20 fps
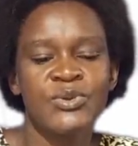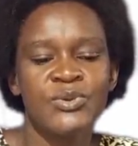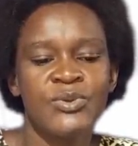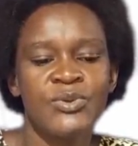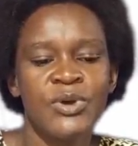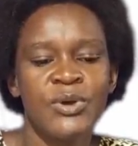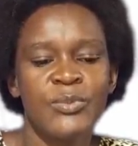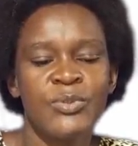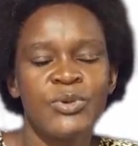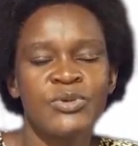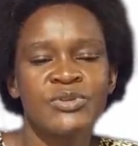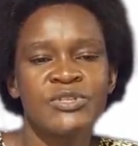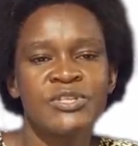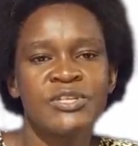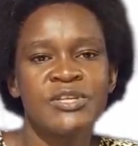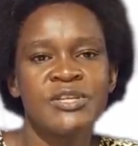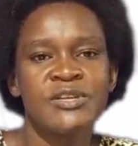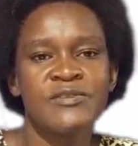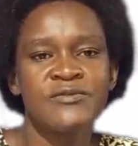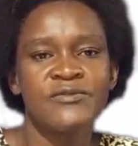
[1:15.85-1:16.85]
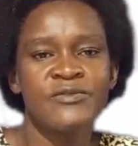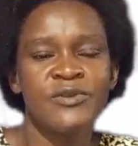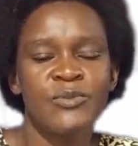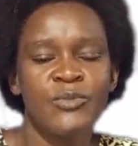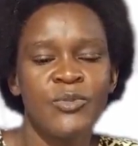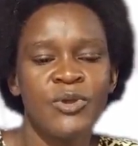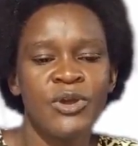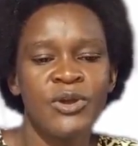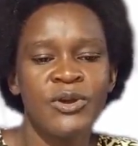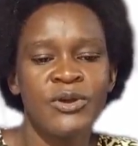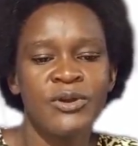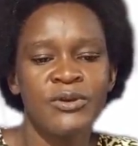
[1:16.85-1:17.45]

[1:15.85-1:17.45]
we are proceeding from where